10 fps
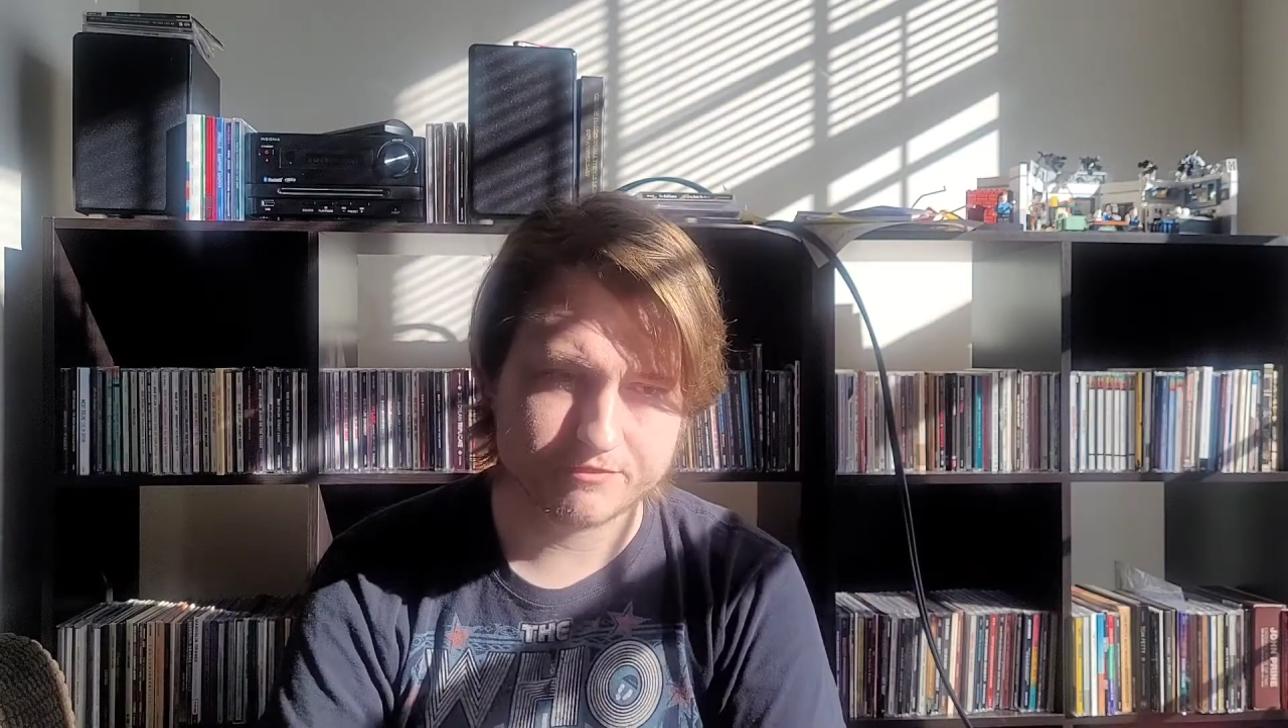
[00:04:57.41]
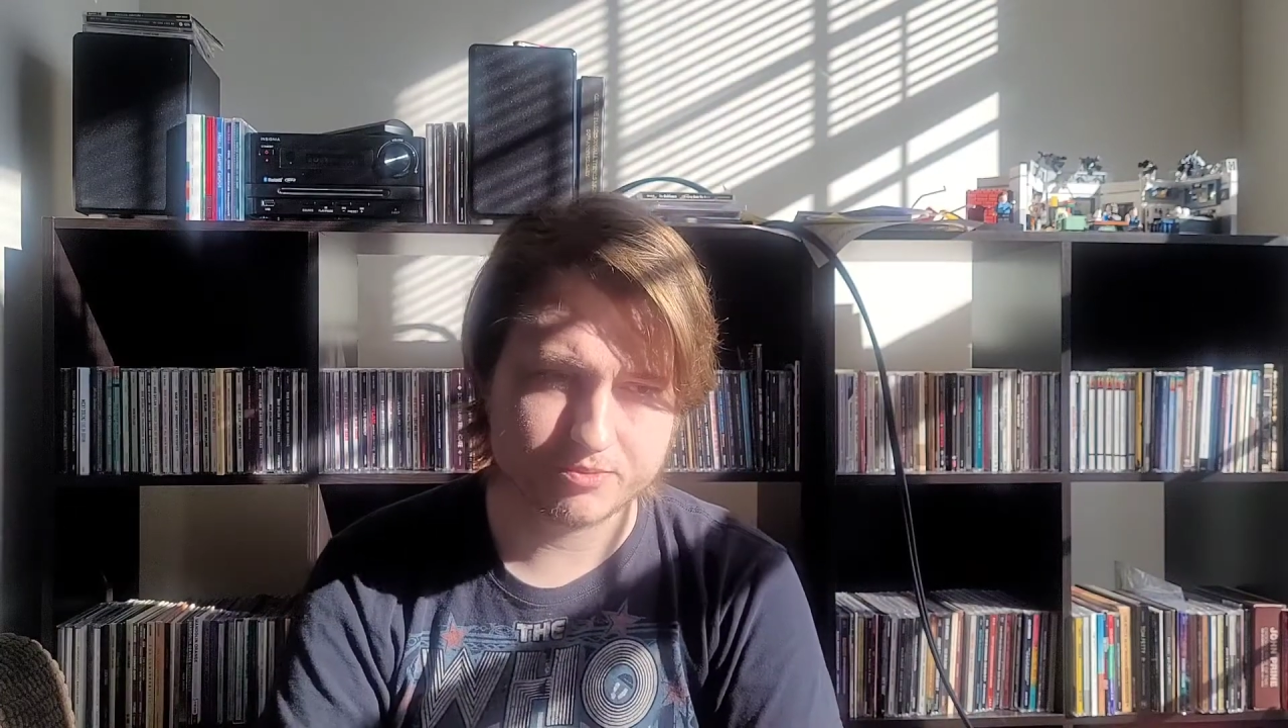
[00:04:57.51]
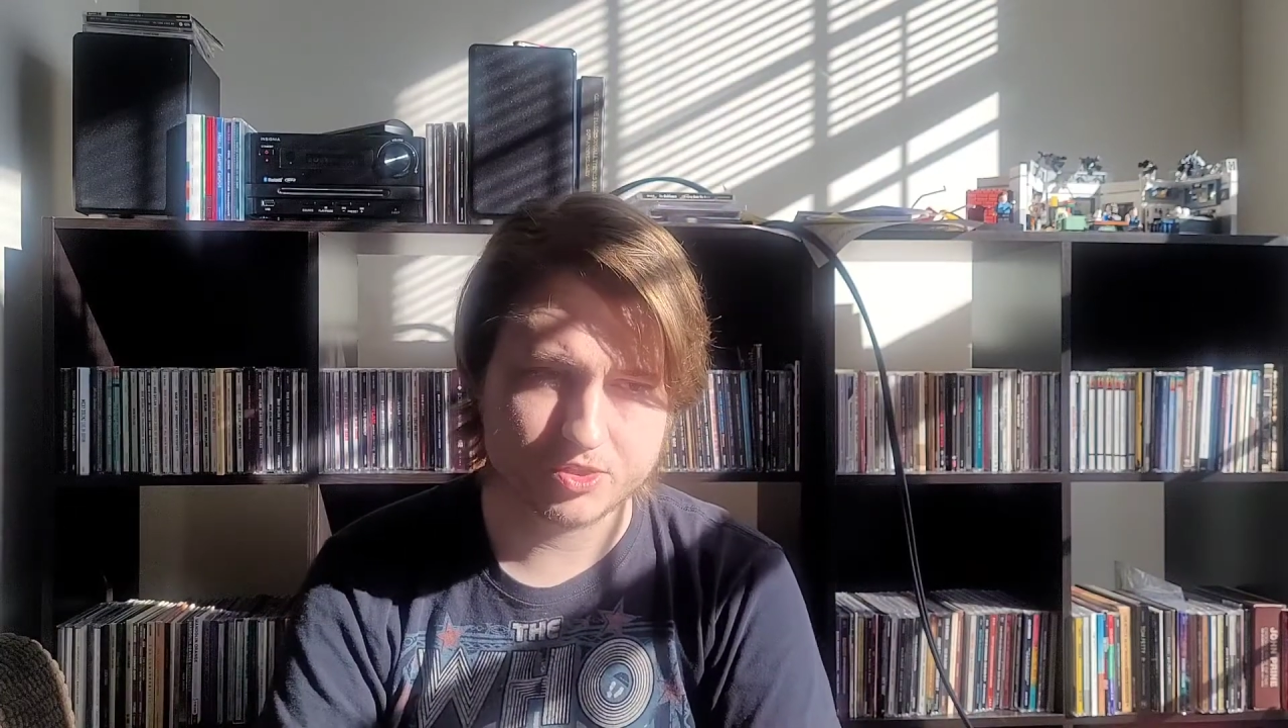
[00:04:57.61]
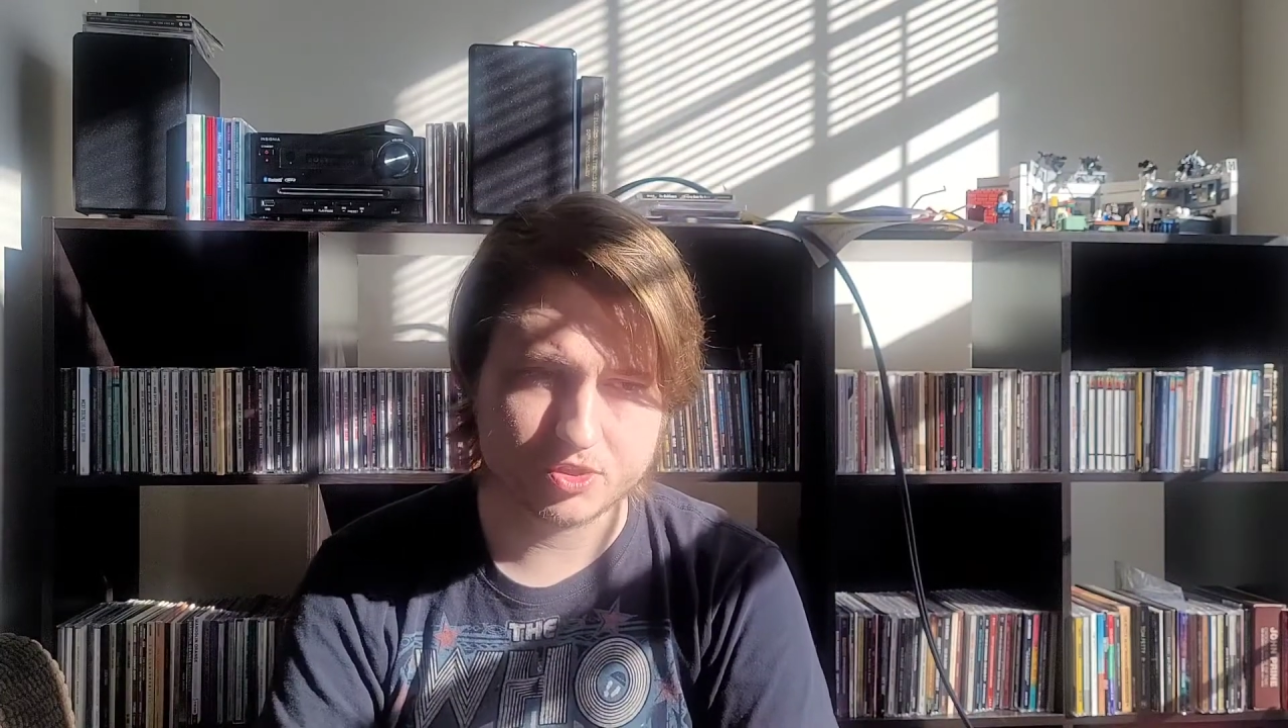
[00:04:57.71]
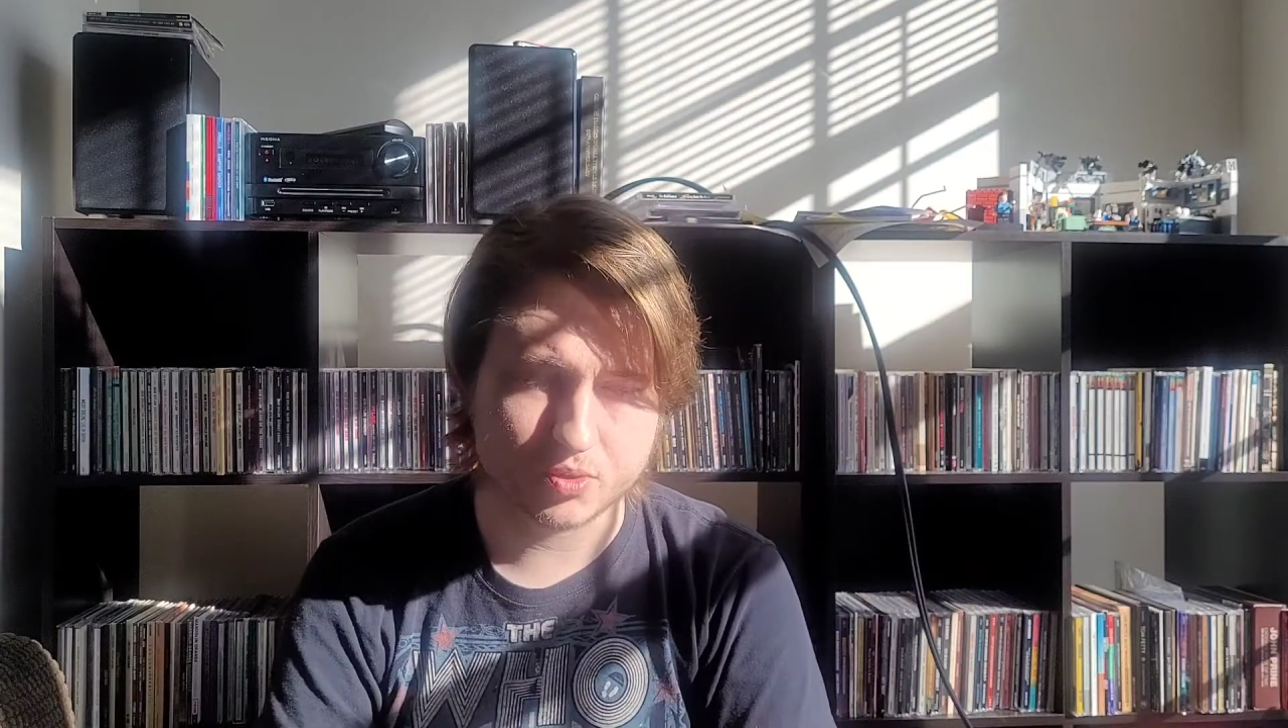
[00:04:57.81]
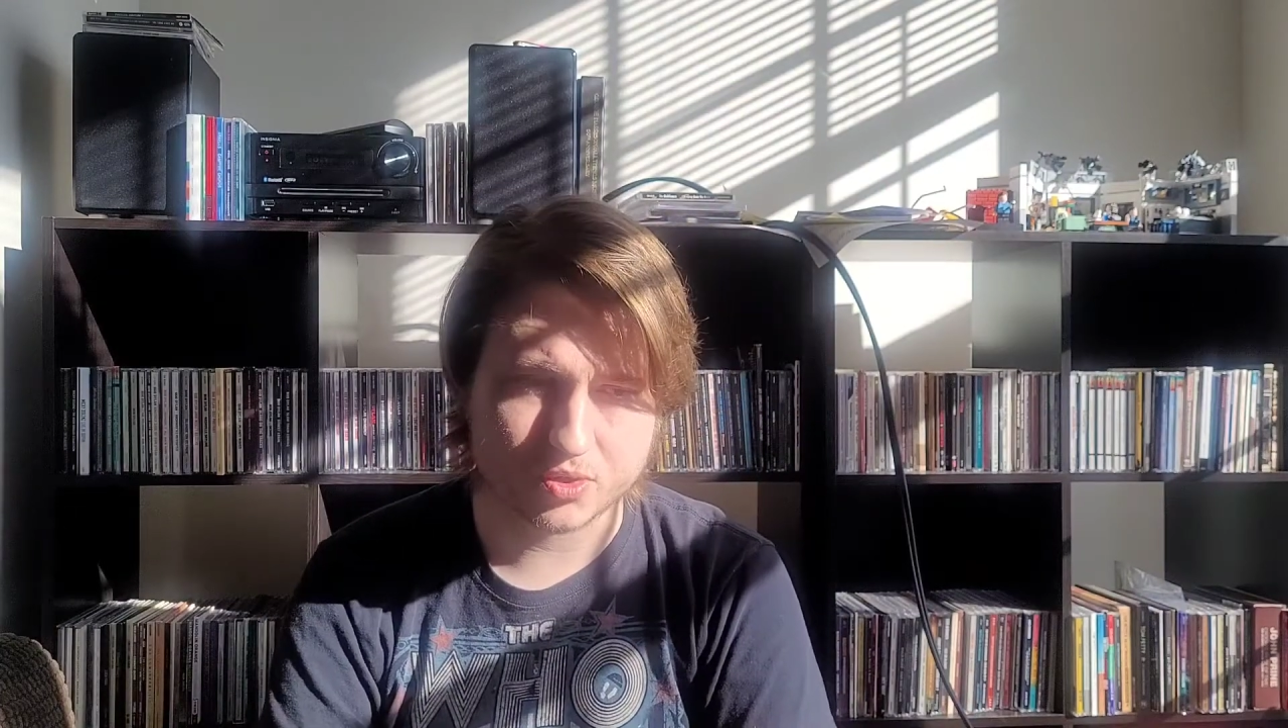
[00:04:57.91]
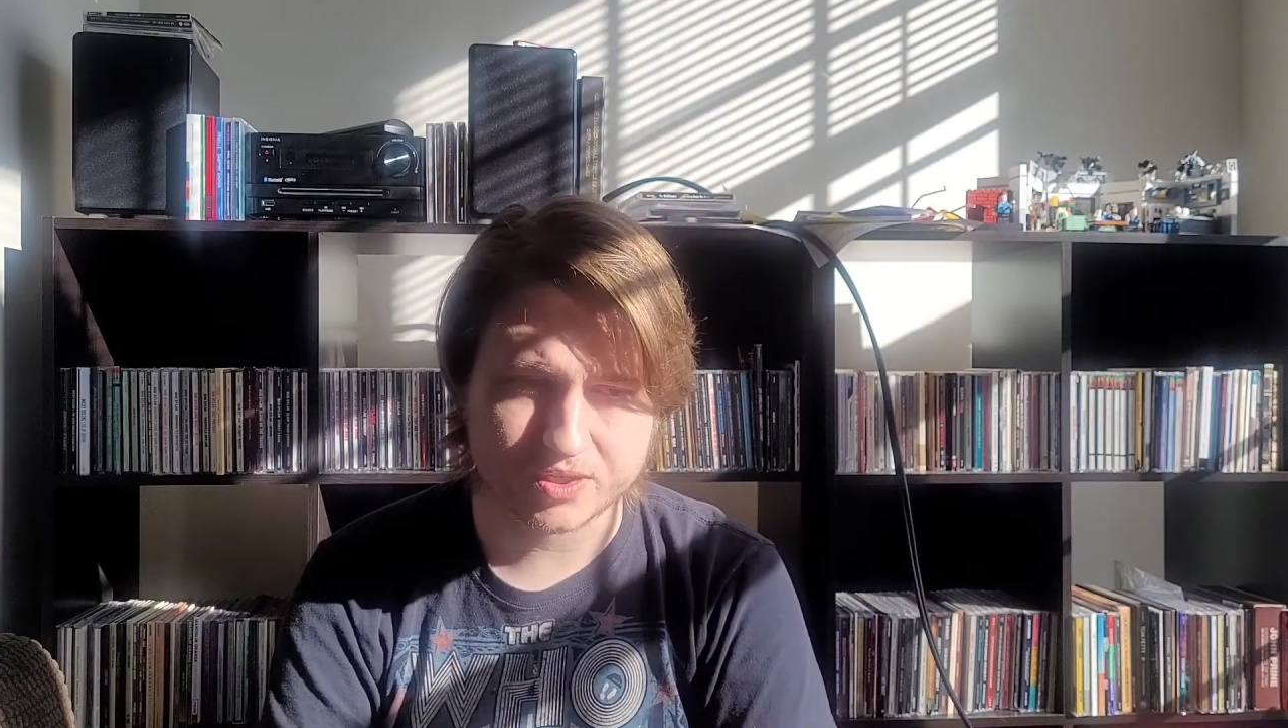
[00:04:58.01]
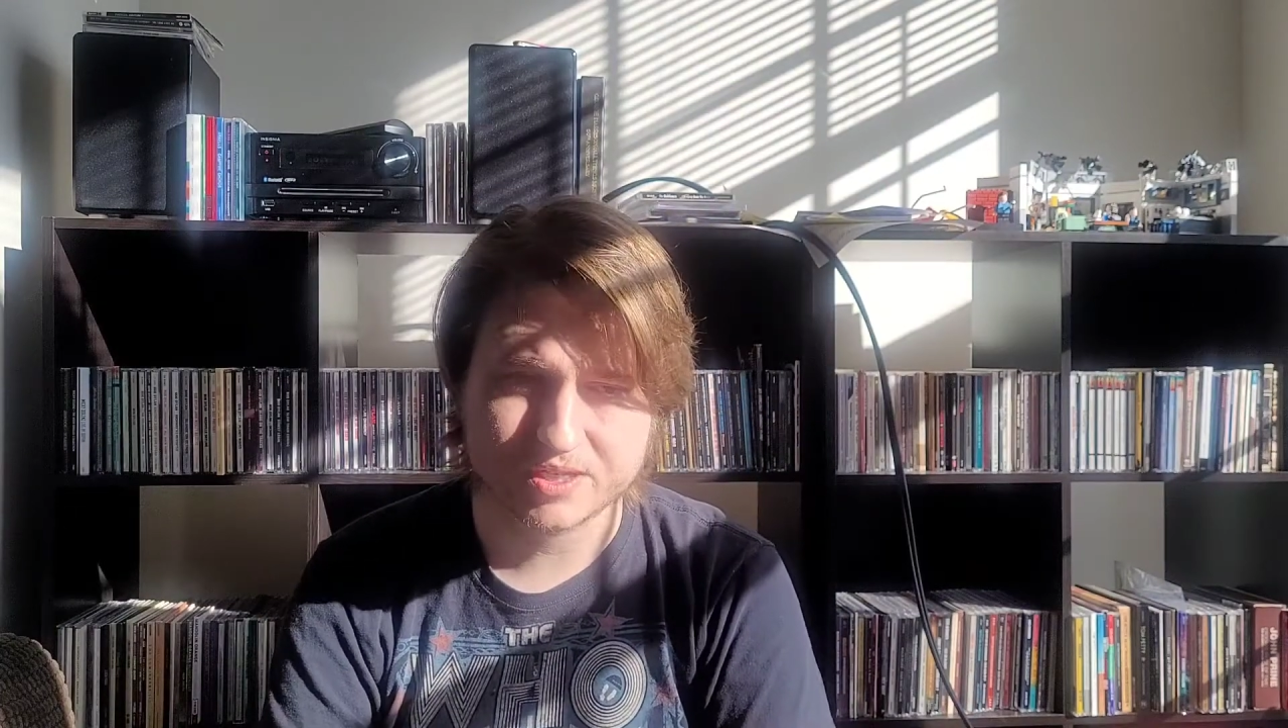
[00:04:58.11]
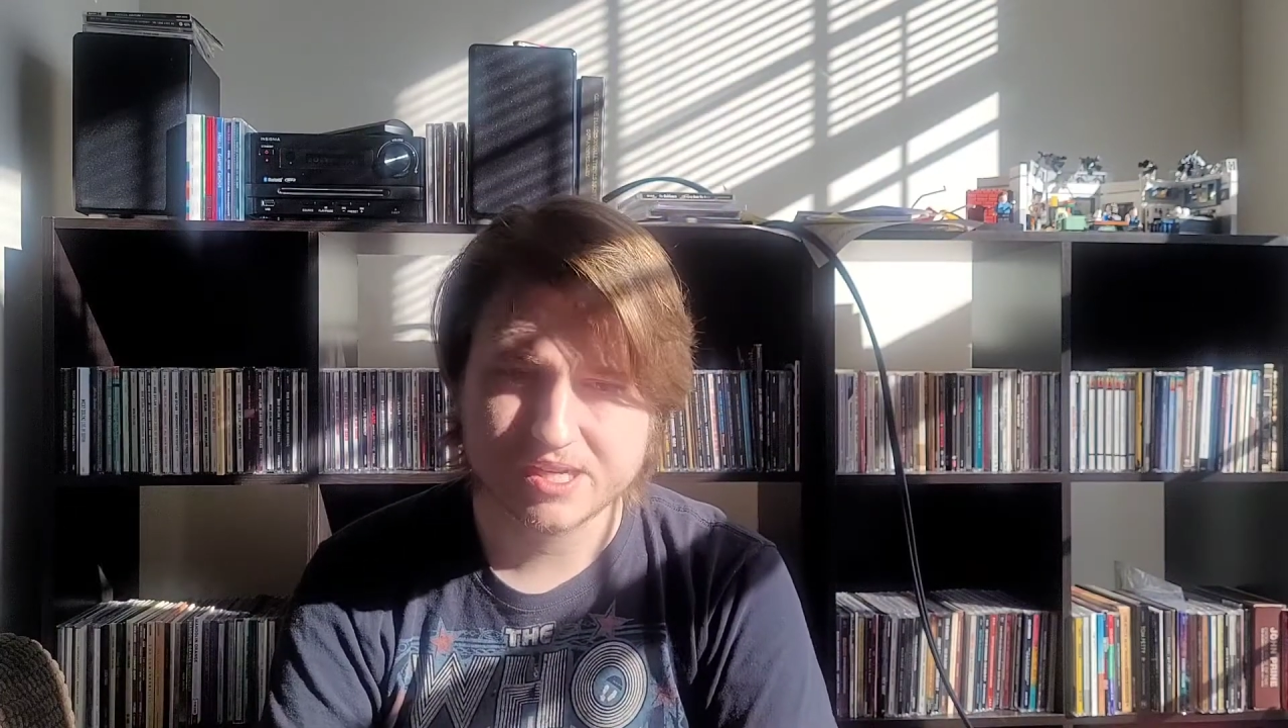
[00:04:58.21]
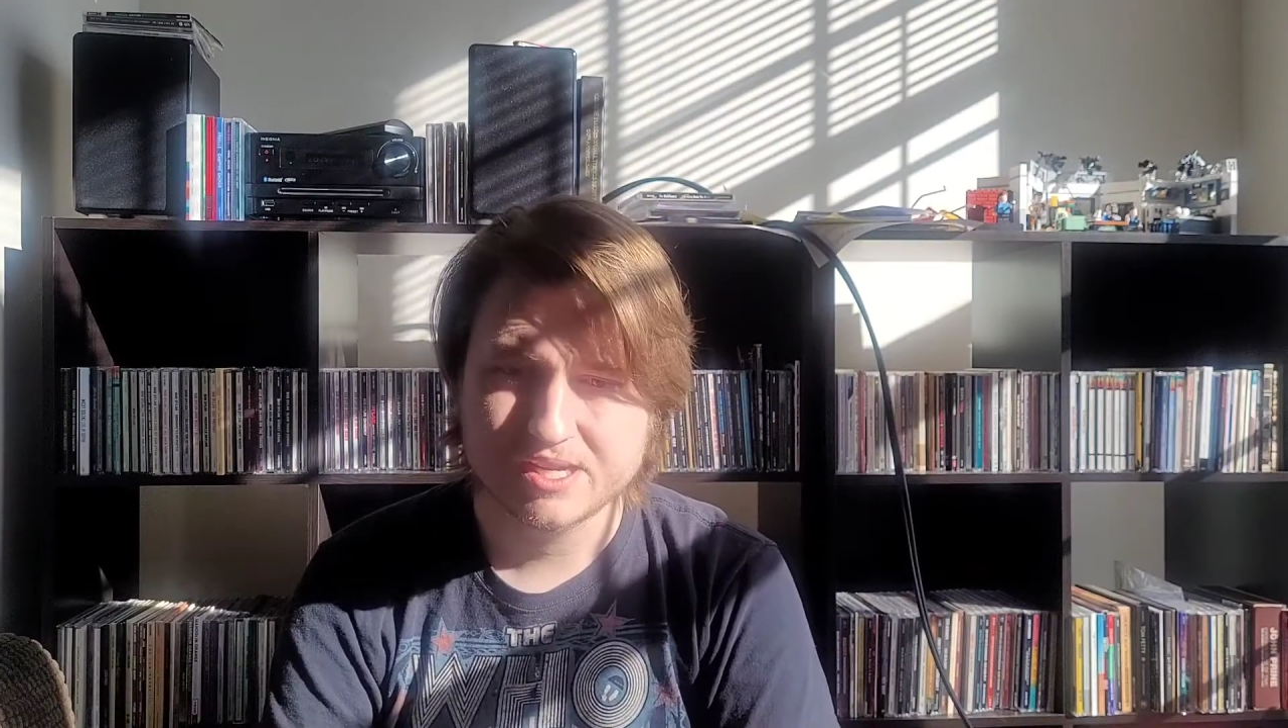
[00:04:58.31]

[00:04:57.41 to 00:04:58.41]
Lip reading: from New York,